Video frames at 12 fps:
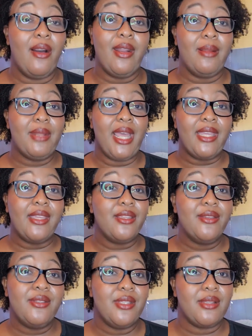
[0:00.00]
And I'm like,
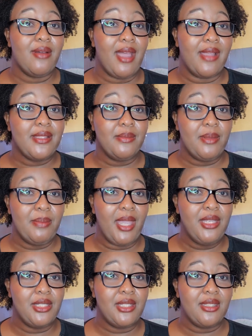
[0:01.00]
you just have to be
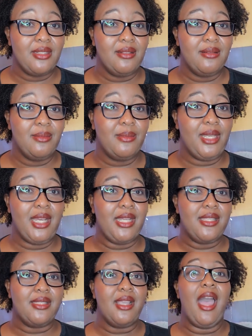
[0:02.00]
patient
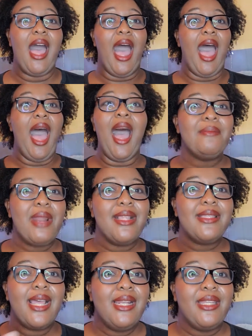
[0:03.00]
because I'm
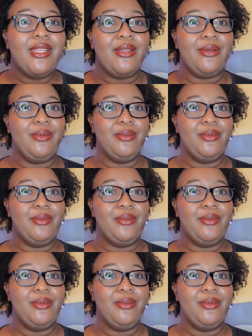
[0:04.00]
not telling you.